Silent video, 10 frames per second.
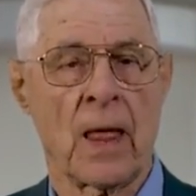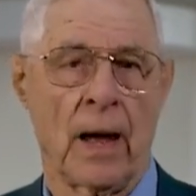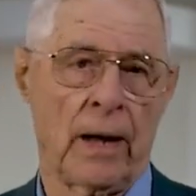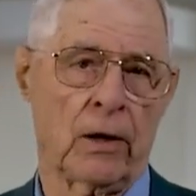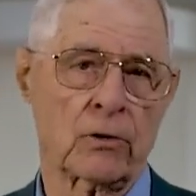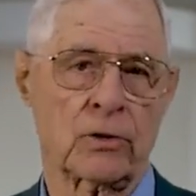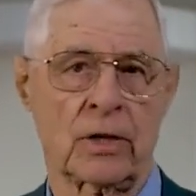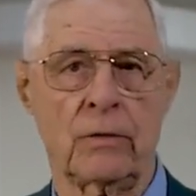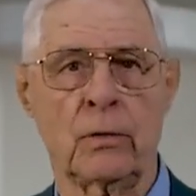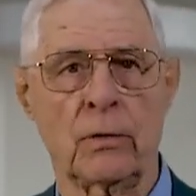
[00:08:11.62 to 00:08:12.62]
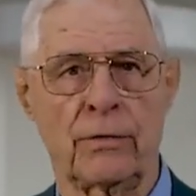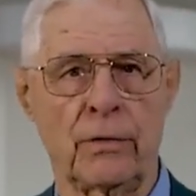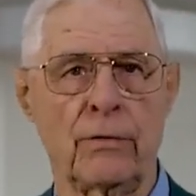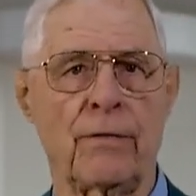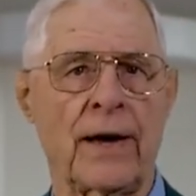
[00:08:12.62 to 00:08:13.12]
I also give you a
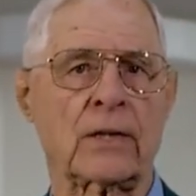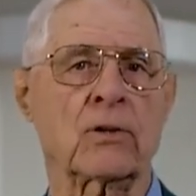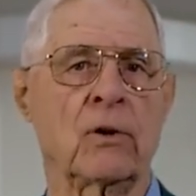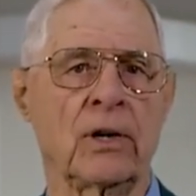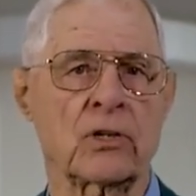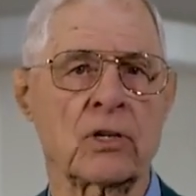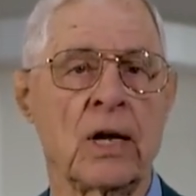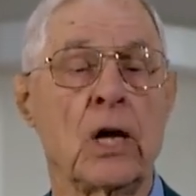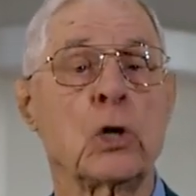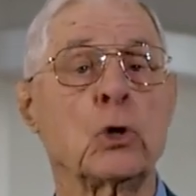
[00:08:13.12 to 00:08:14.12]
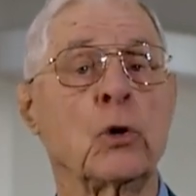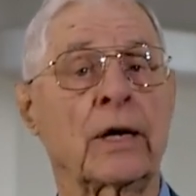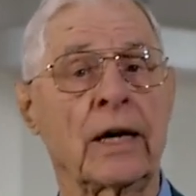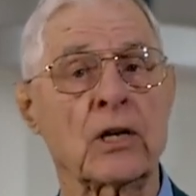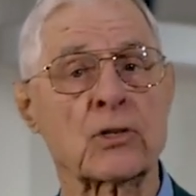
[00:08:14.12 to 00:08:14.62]
few factoids to
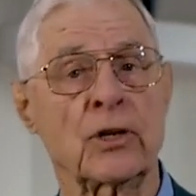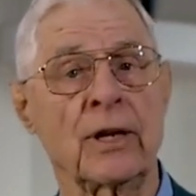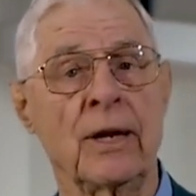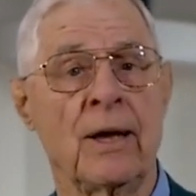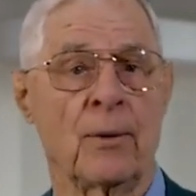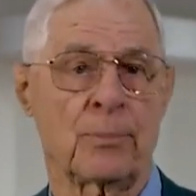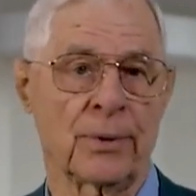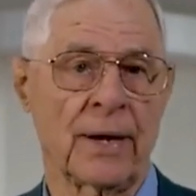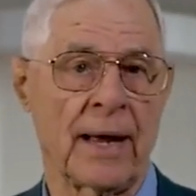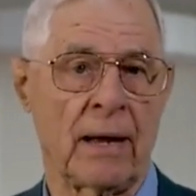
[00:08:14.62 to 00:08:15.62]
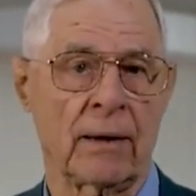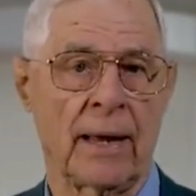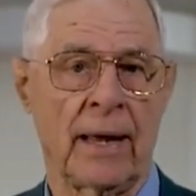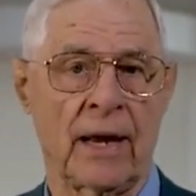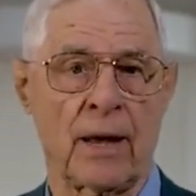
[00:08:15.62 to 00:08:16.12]
occasionally print out,
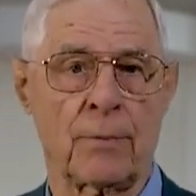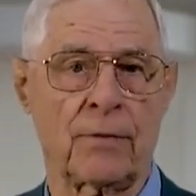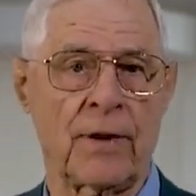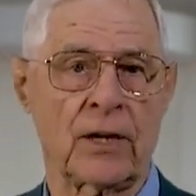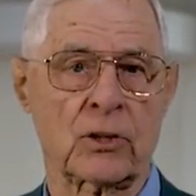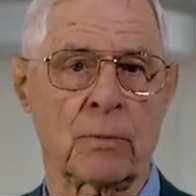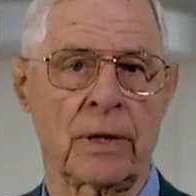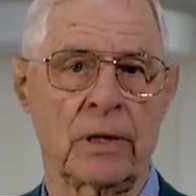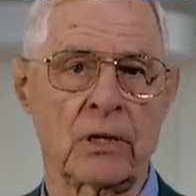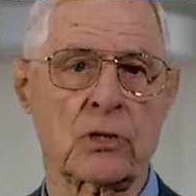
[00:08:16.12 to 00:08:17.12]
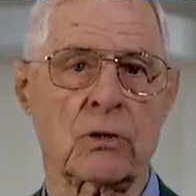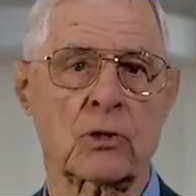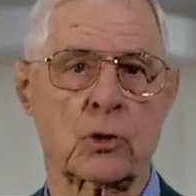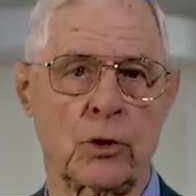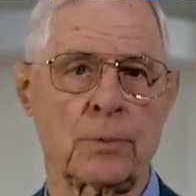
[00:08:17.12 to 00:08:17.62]
and I provide some additional
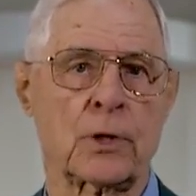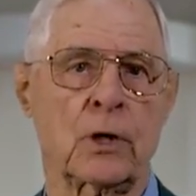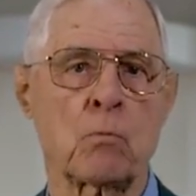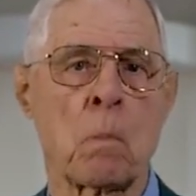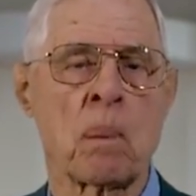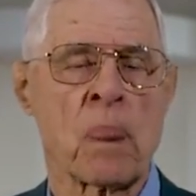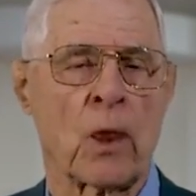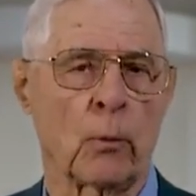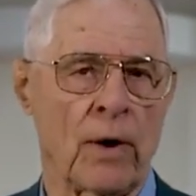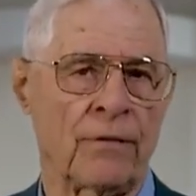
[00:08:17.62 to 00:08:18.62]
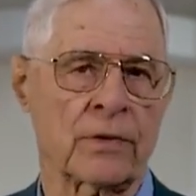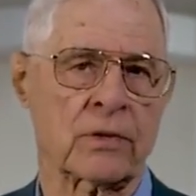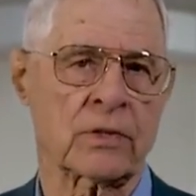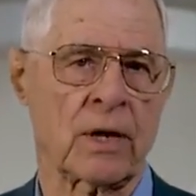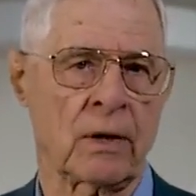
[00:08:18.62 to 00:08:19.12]
scripture
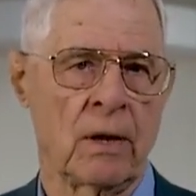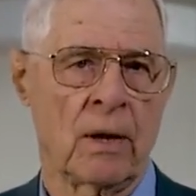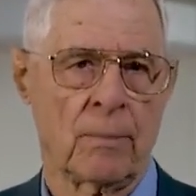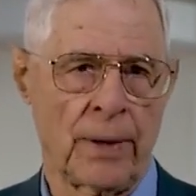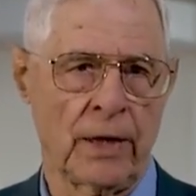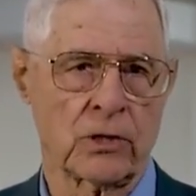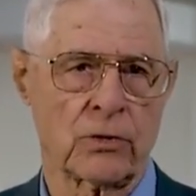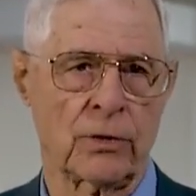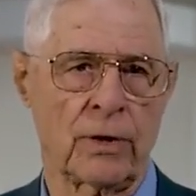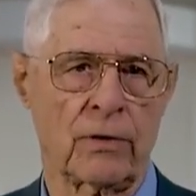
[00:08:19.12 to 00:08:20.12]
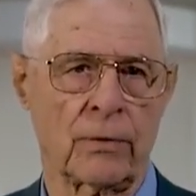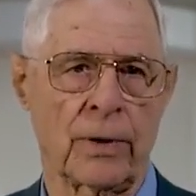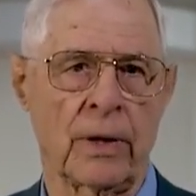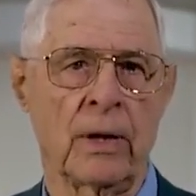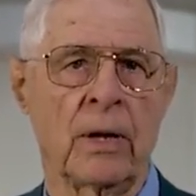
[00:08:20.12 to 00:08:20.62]
references on page
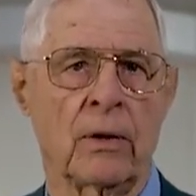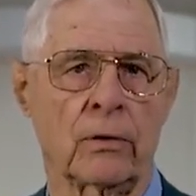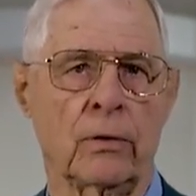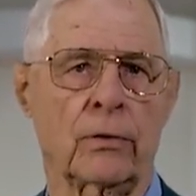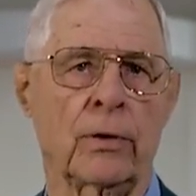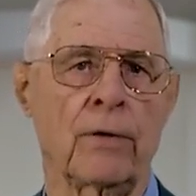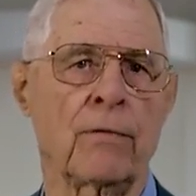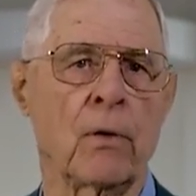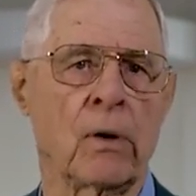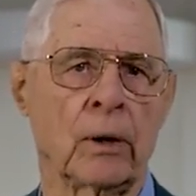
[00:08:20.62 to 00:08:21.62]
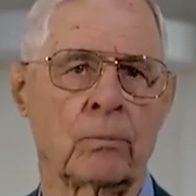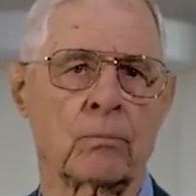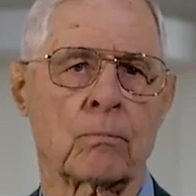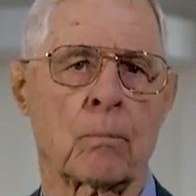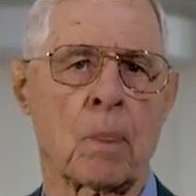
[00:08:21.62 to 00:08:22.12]
33 through 34.
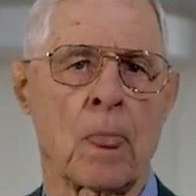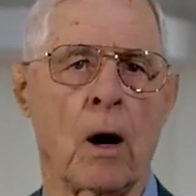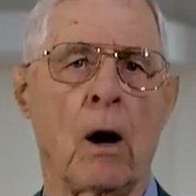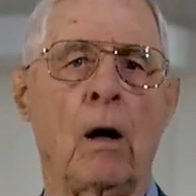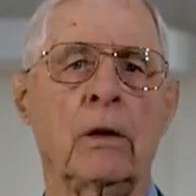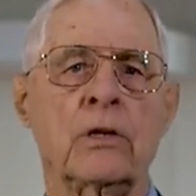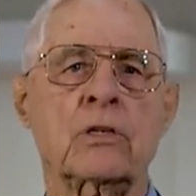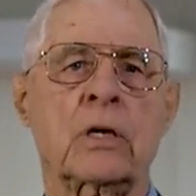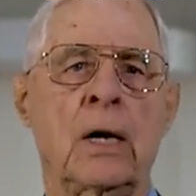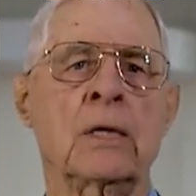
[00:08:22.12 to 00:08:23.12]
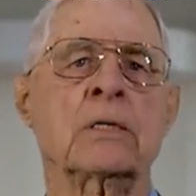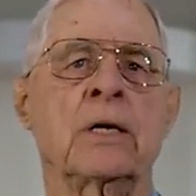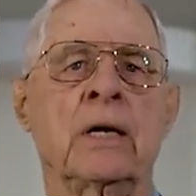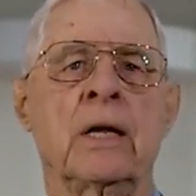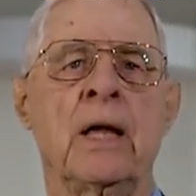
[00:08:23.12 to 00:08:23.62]
All this
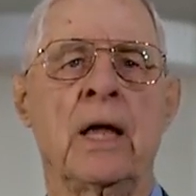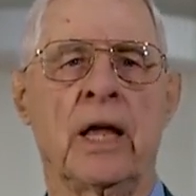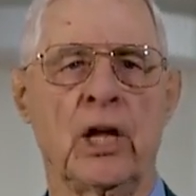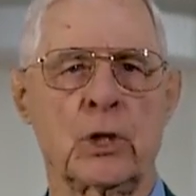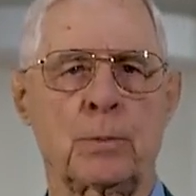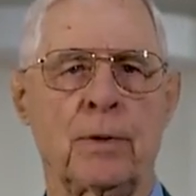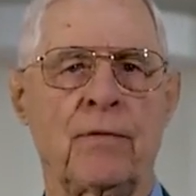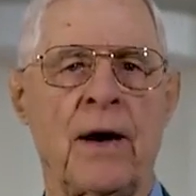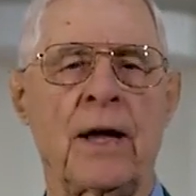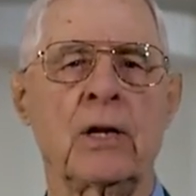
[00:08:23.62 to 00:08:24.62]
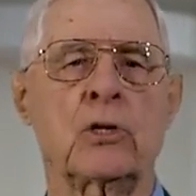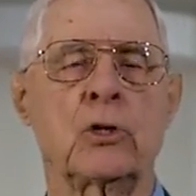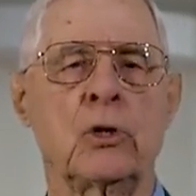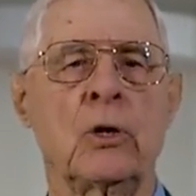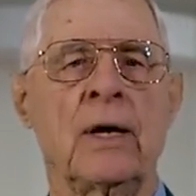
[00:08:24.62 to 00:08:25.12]
content is provided
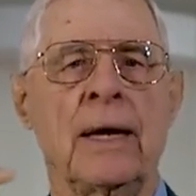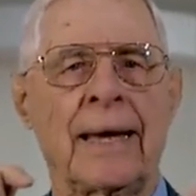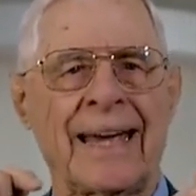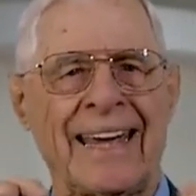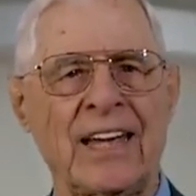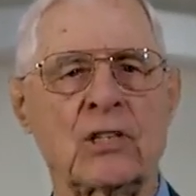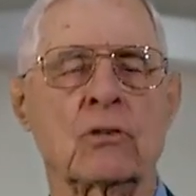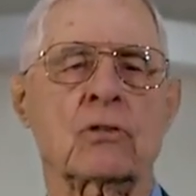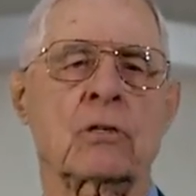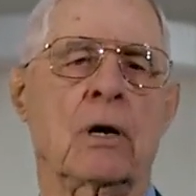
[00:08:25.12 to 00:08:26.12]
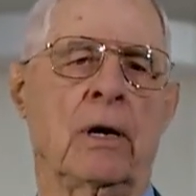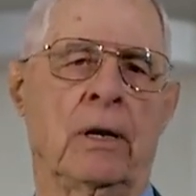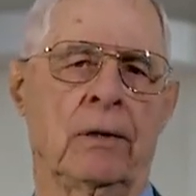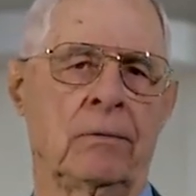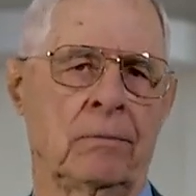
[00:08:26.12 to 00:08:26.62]
to get you started.